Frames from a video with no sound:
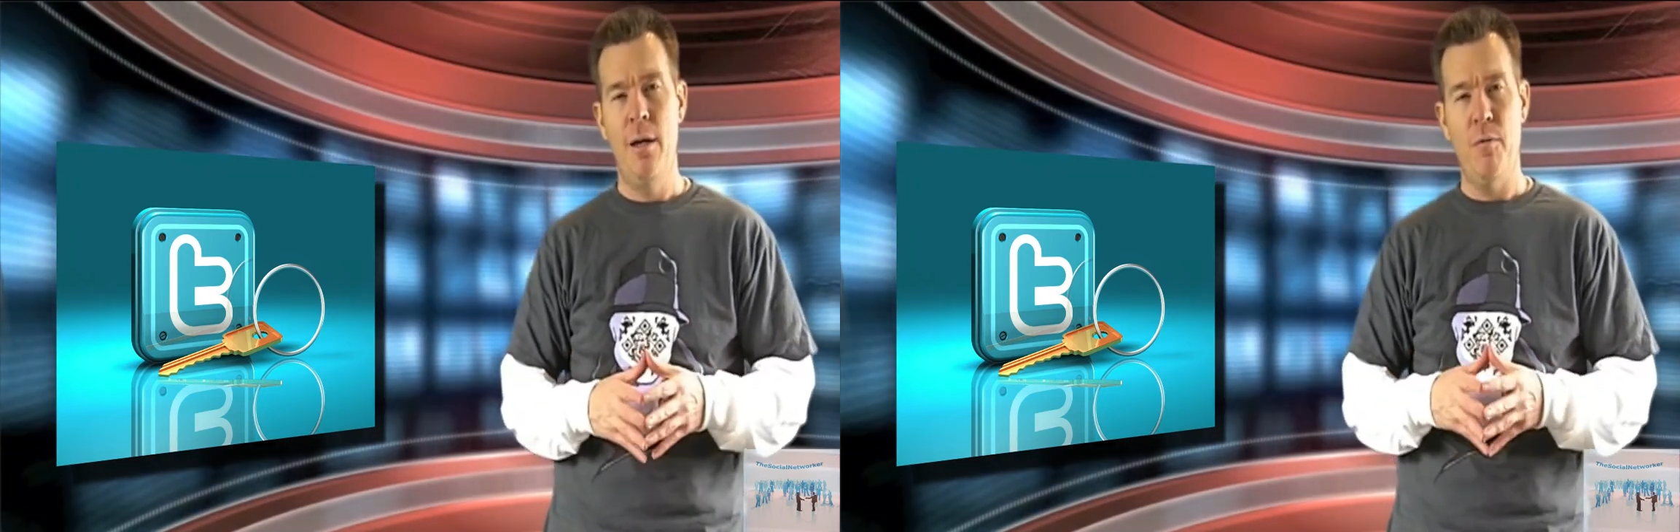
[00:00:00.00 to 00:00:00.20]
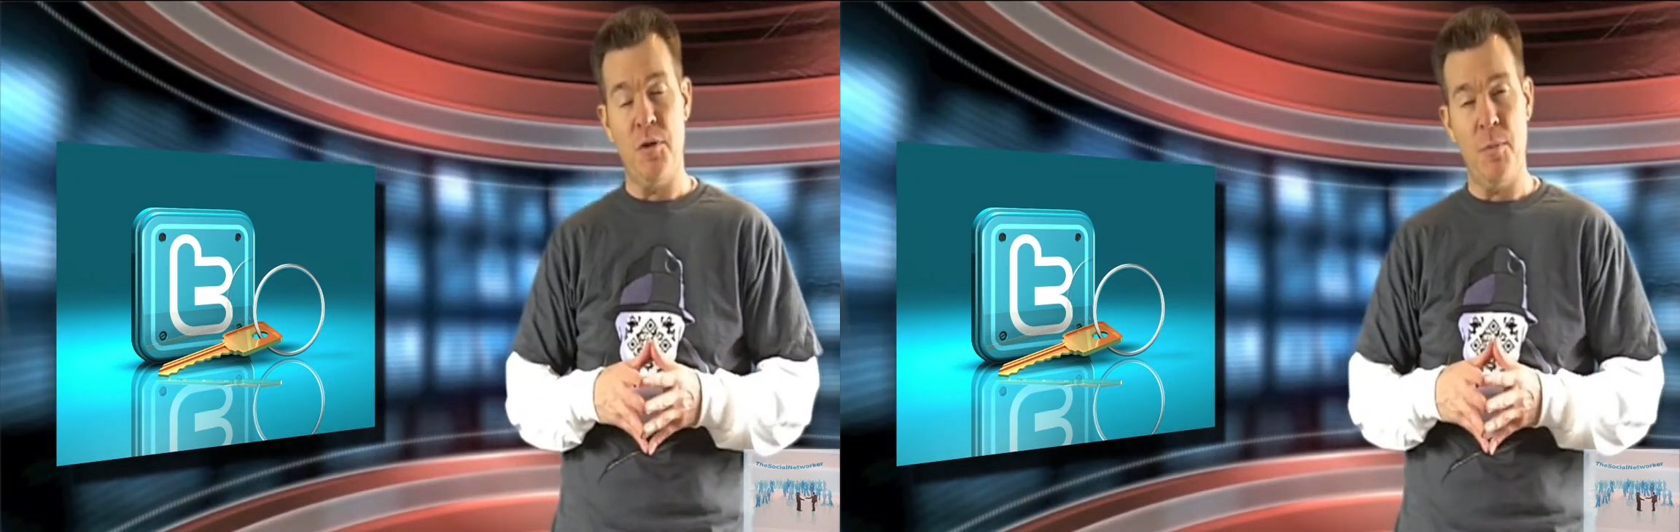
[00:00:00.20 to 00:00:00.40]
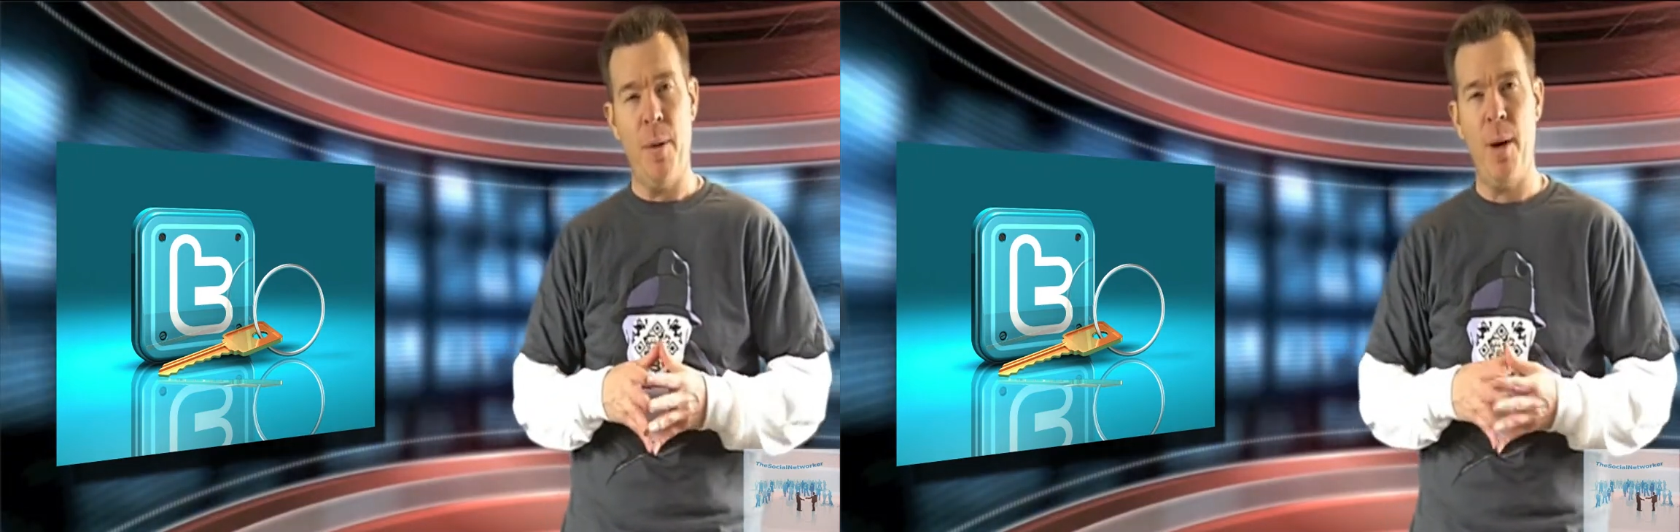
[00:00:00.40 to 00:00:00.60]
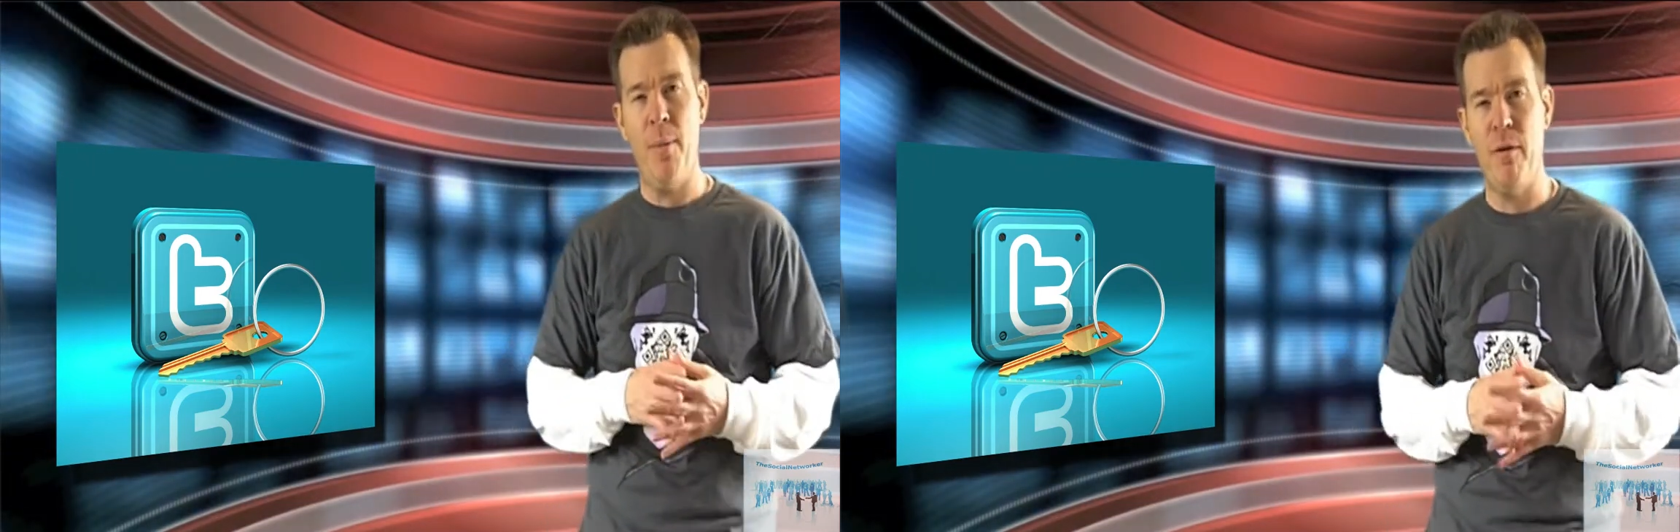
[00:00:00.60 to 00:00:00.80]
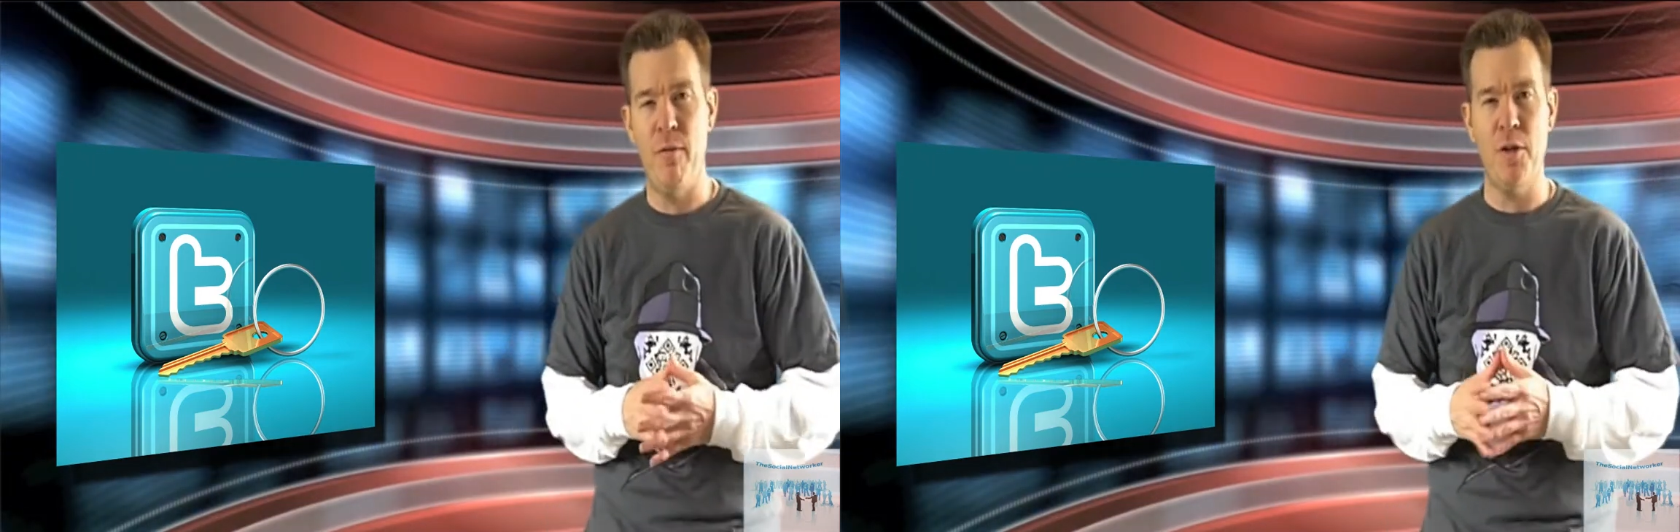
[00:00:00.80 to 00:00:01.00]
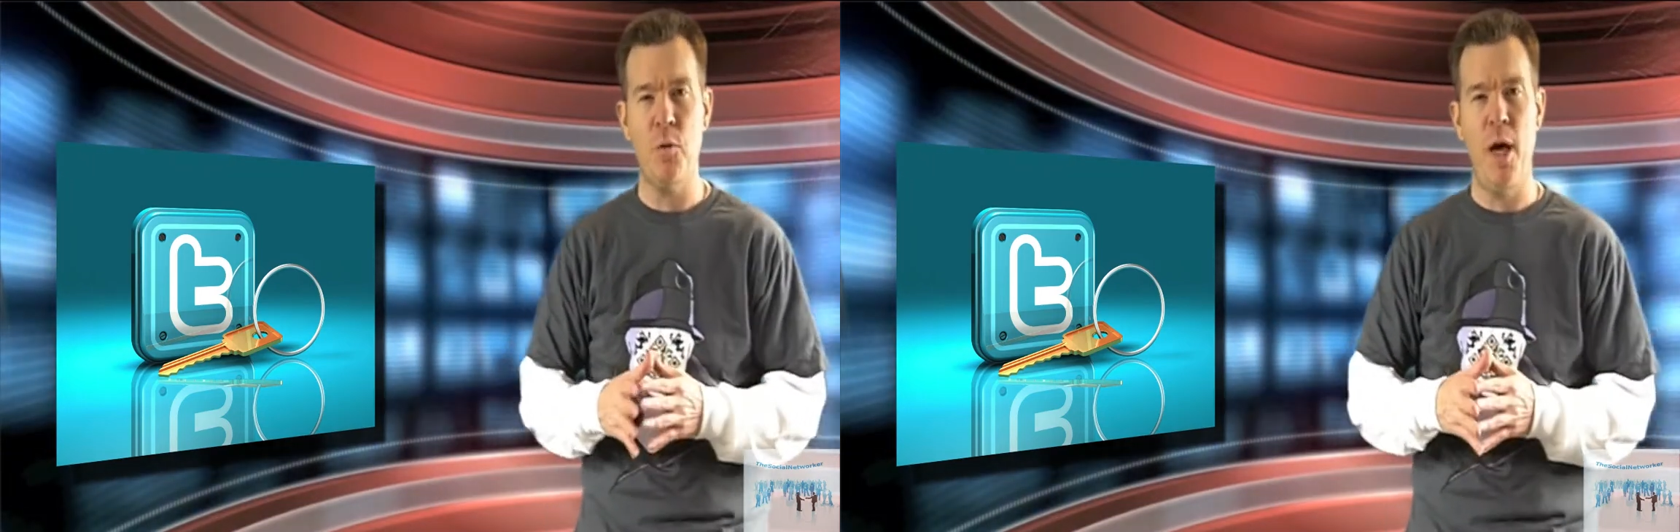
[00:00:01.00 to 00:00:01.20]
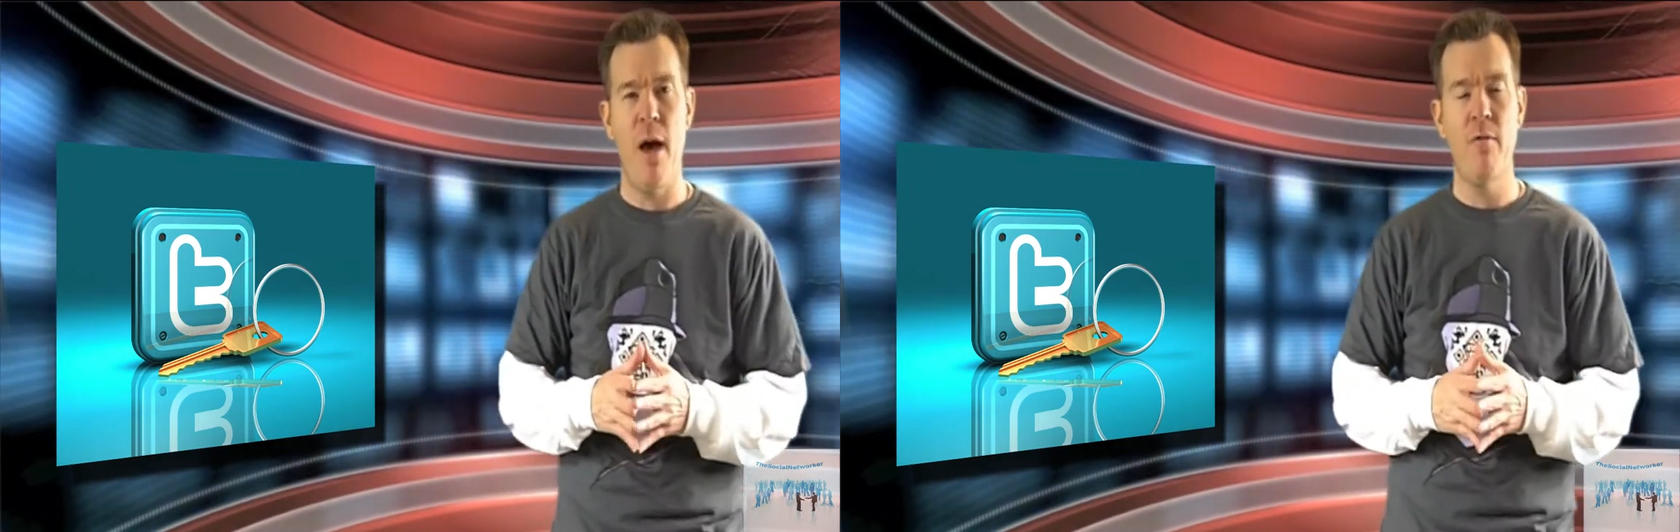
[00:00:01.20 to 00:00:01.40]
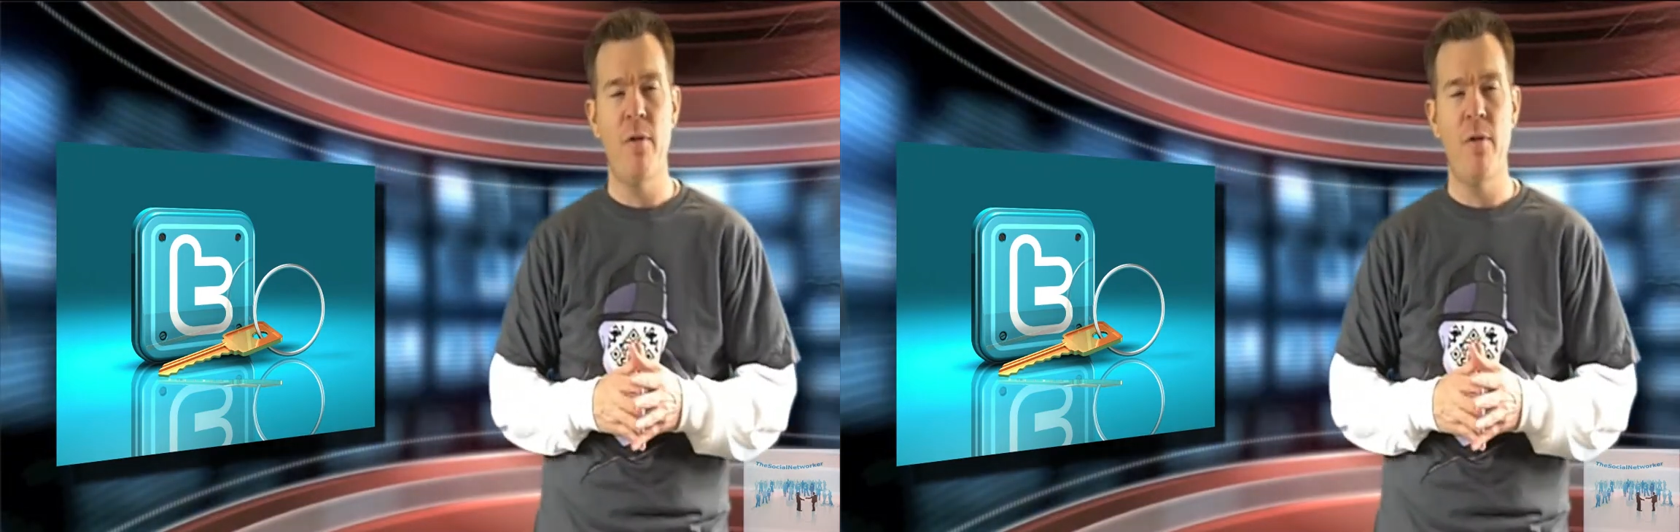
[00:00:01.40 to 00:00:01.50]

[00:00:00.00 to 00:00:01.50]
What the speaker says: for some upcoming events we have.